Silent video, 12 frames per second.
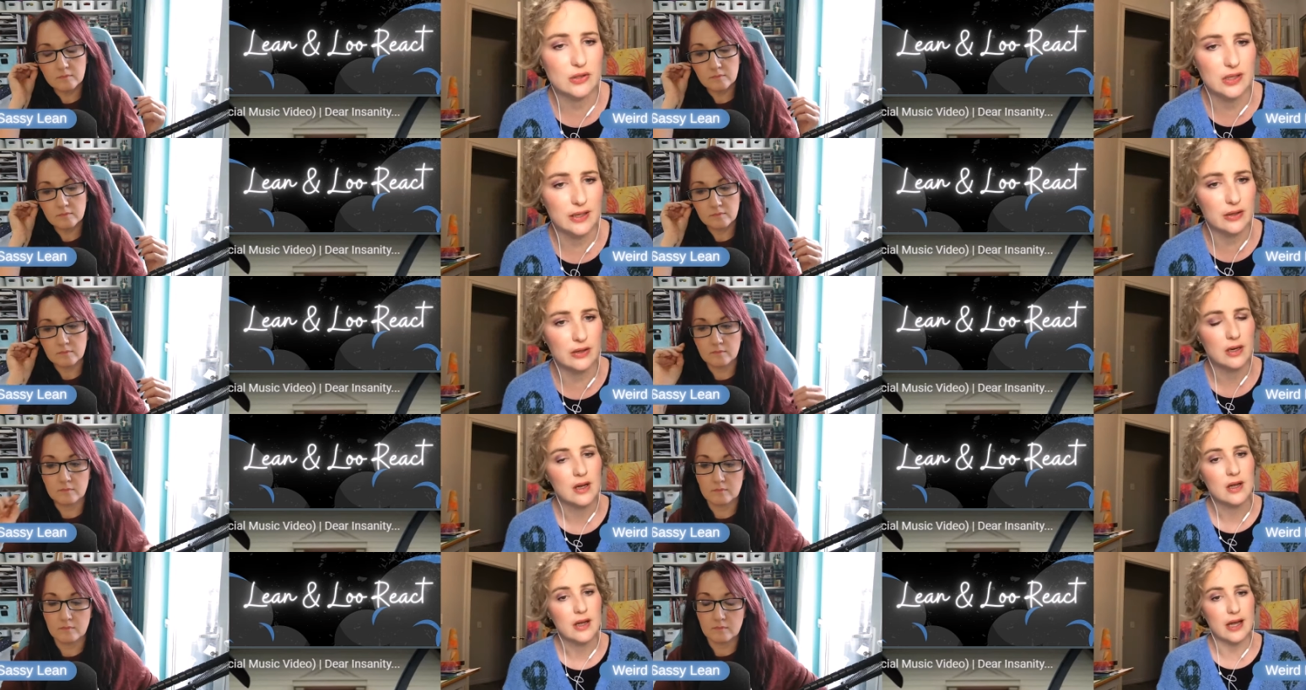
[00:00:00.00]
Speaker 1: and
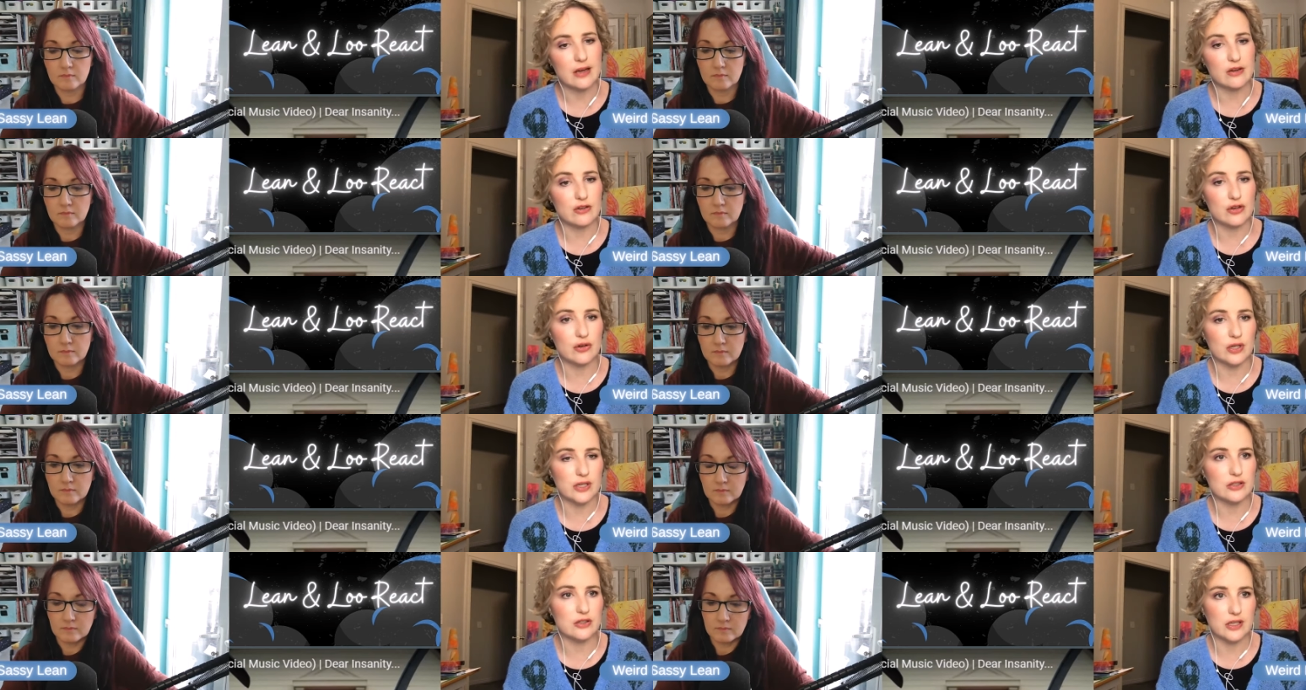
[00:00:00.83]
and journey
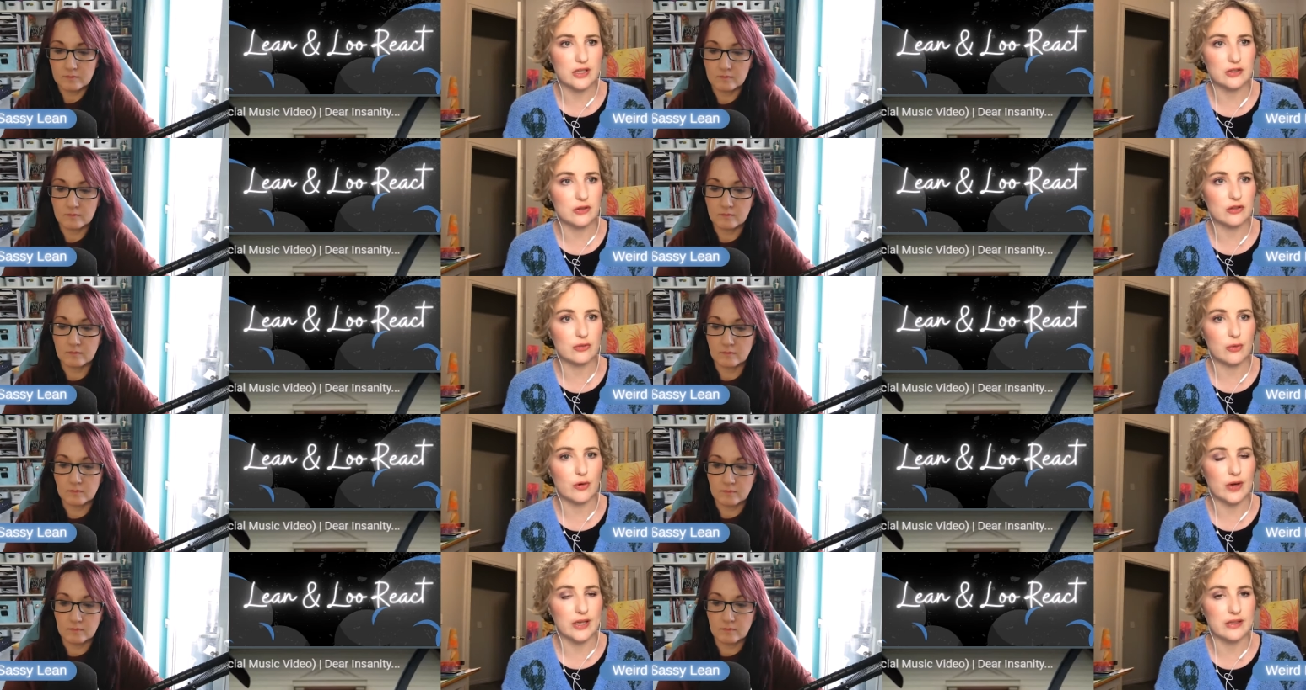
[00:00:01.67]
to get to this
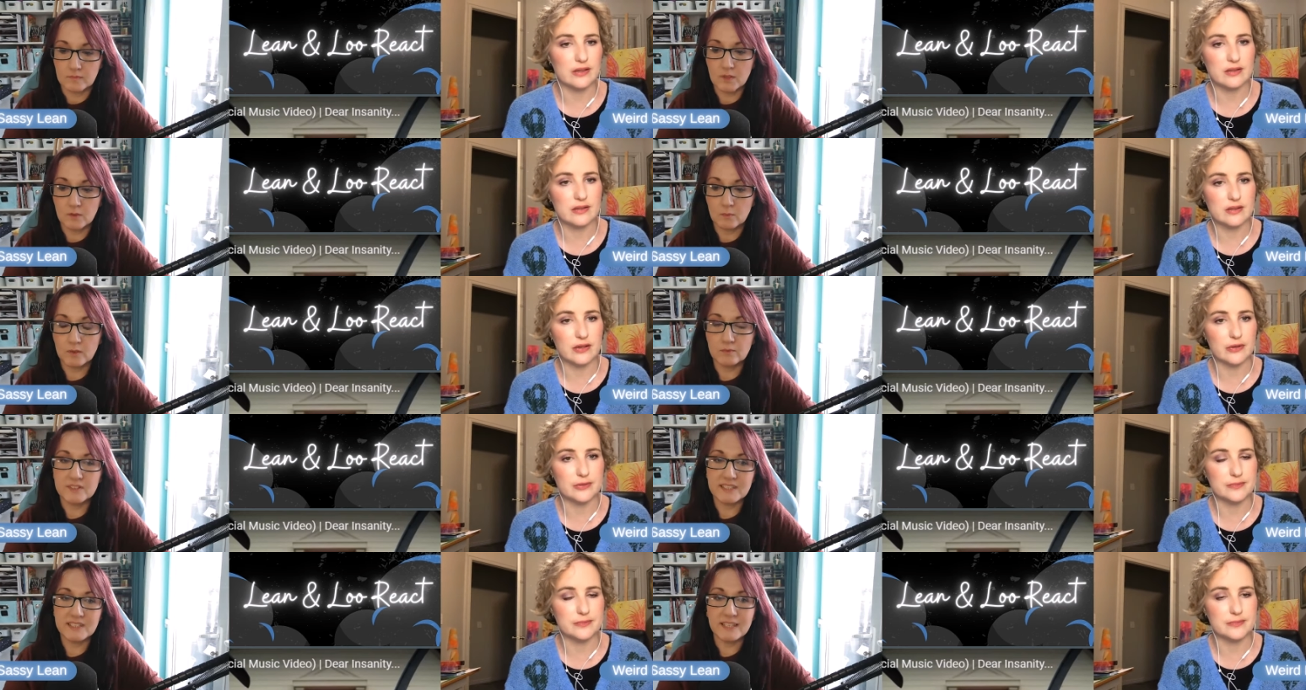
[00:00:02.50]
point. So,
Speaker 2: well,
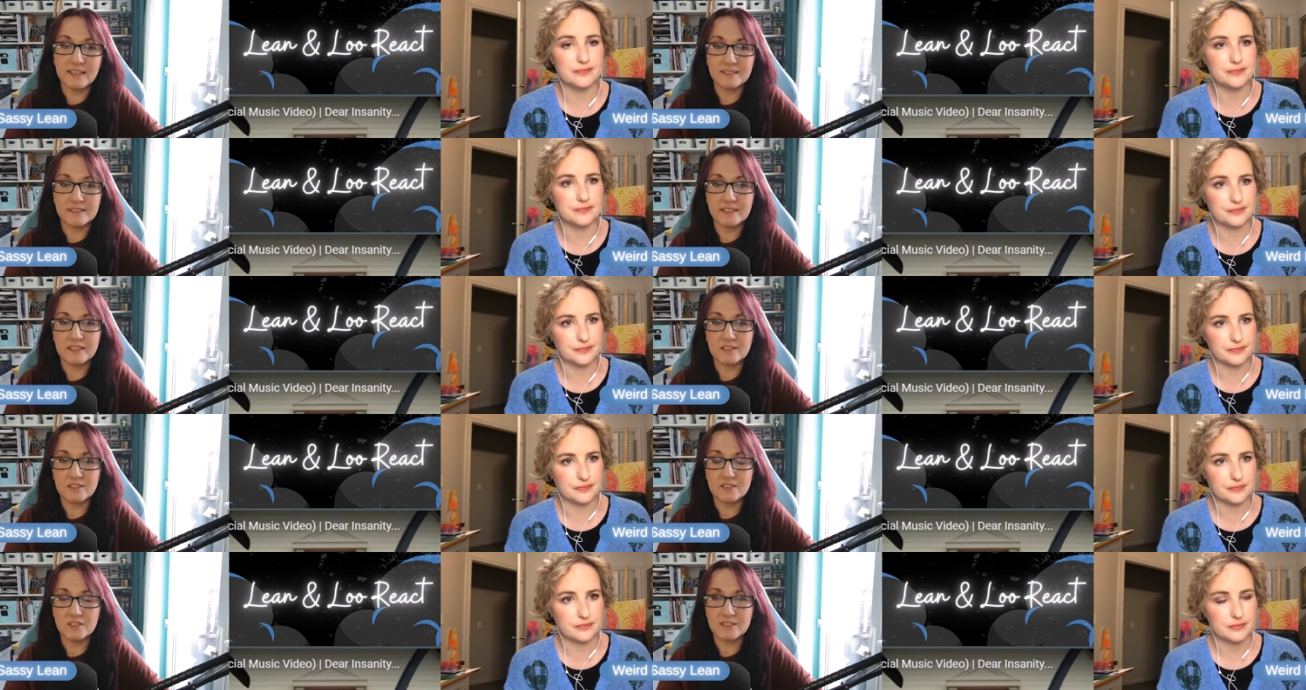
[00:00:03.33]
D I
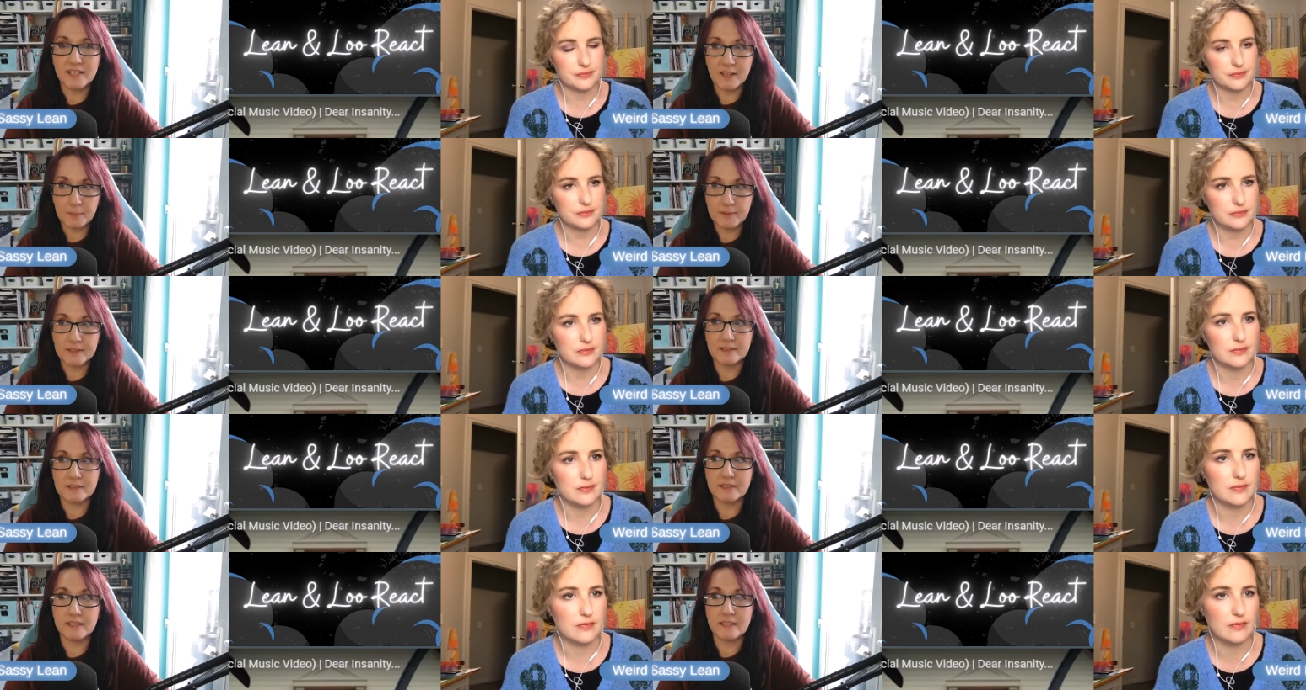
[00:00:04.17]
D
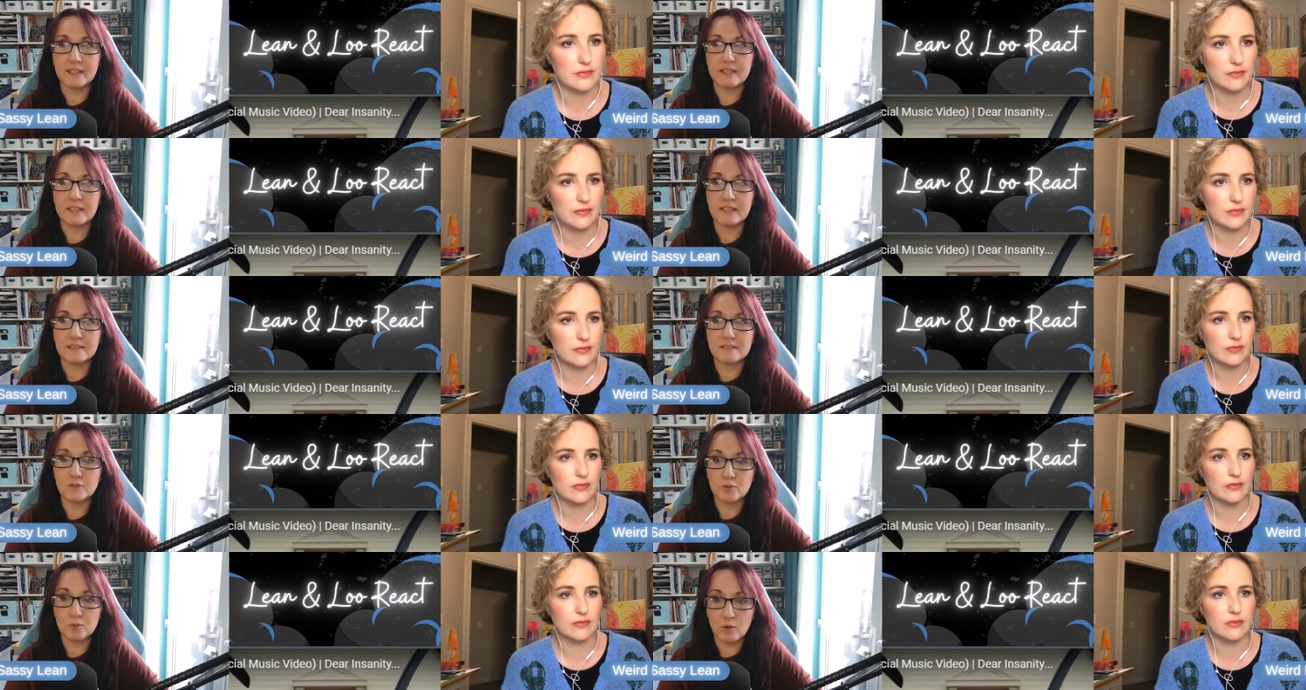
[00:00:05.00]
typically
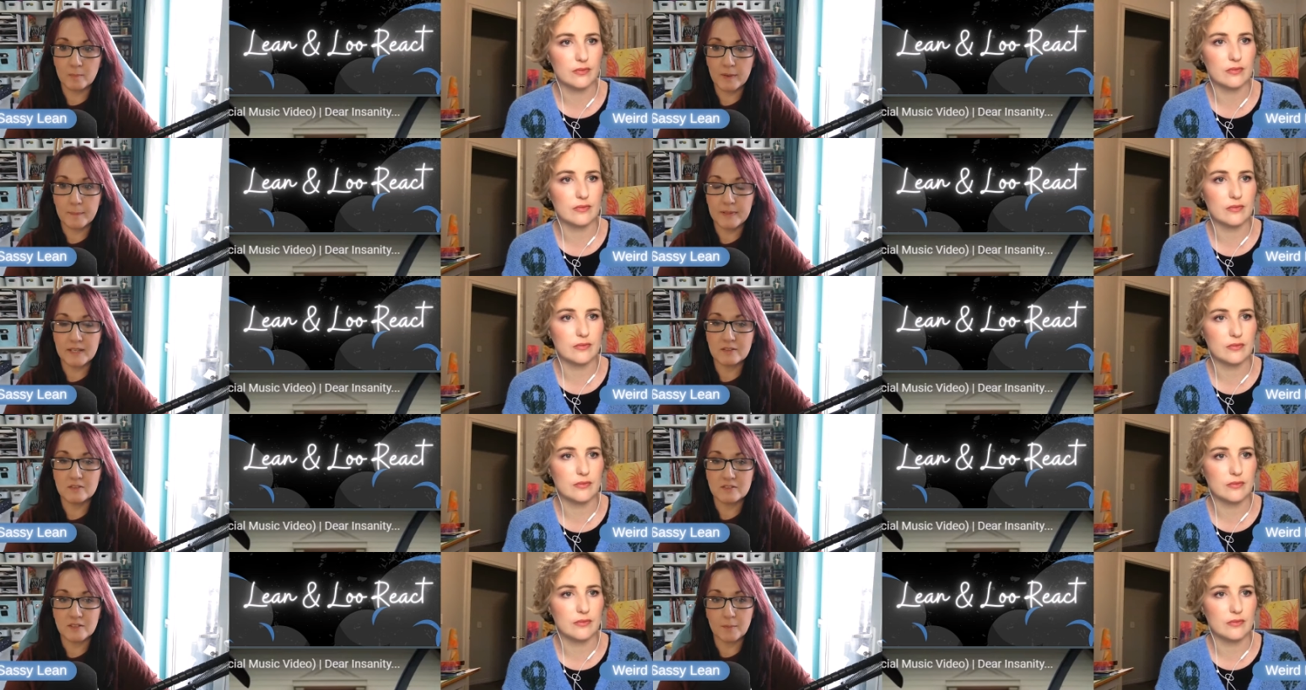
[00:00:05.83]
is trauma
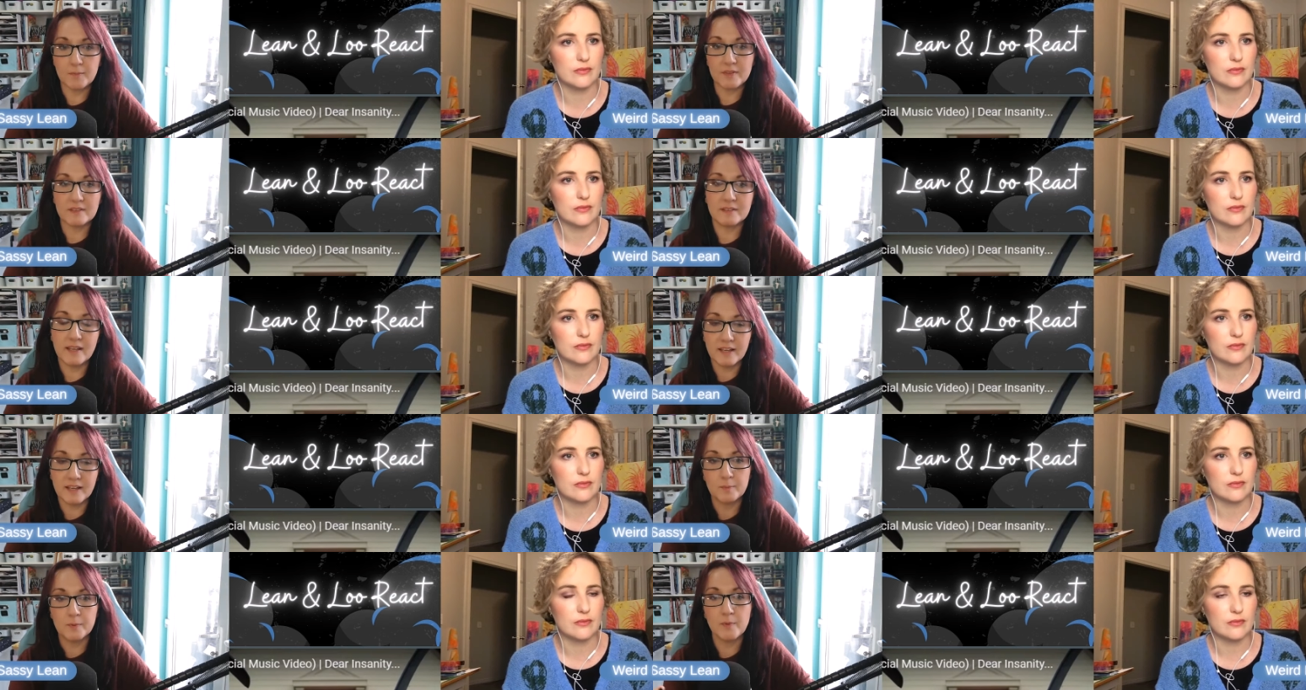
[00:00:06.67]
based. Something
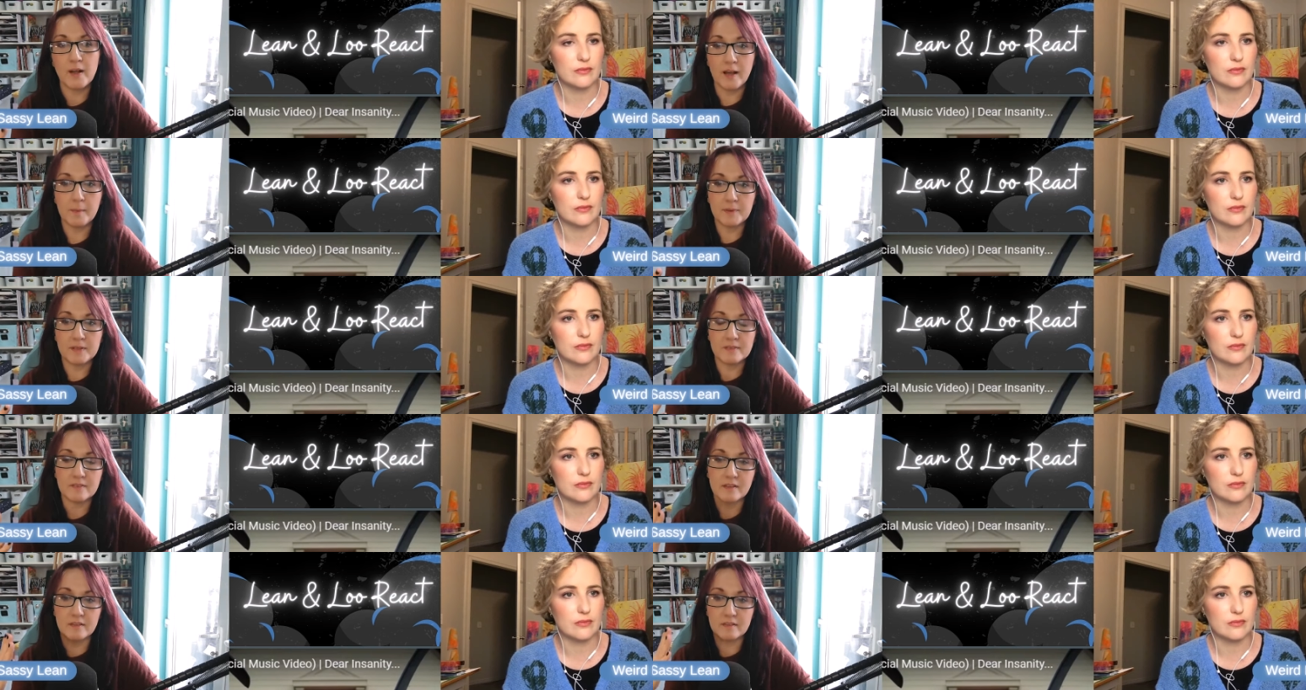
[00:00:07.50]
terrible
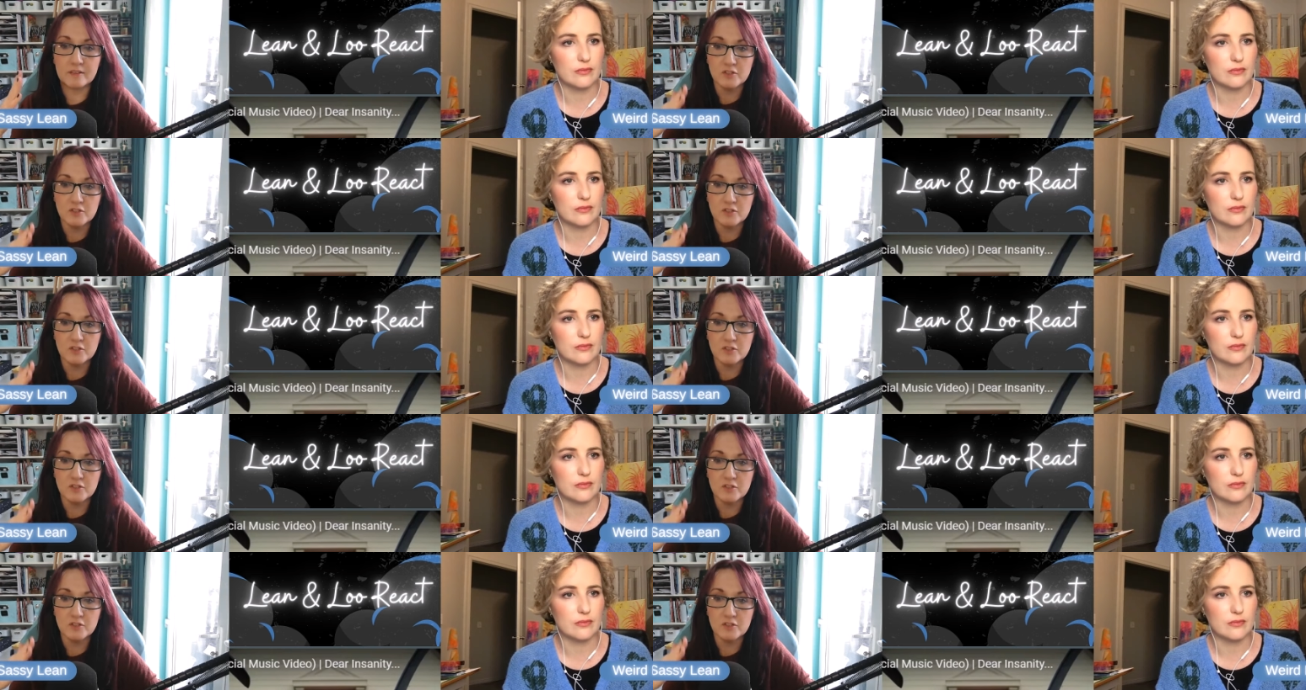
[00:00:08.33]
happens that the